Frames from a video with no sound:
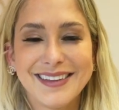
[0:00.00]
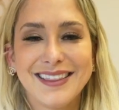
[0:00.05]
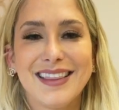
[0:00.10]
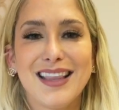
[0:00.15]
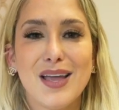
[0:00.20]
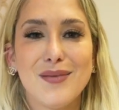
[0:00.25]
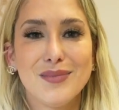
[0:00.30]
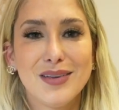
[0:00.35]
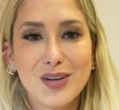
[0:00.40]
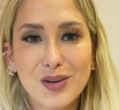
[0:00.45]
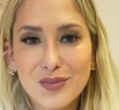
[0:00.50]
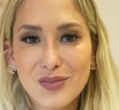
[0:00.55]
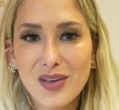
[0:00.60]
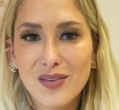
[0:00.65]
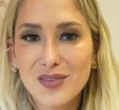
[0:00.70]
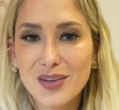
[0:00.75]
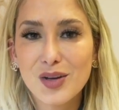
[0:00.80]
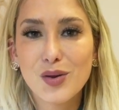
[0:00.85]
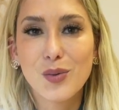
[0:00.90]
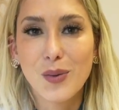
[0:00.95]
Let me know if you
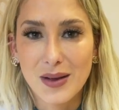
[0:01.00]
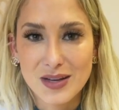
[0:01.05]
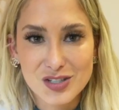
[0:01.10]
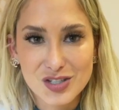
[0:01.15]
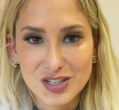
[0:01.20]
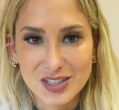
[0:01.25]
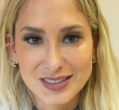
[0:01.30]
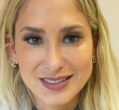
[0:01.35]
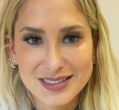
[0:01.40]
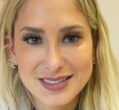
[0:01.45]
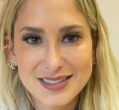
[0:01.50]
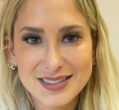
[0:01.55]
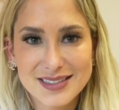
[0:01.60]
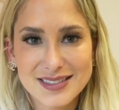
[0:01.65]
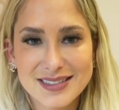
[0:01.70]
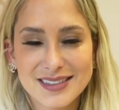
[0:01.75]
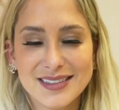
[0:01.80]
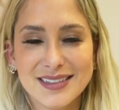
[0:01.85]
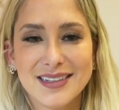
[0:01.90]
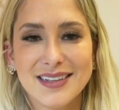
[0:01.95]
have any questions.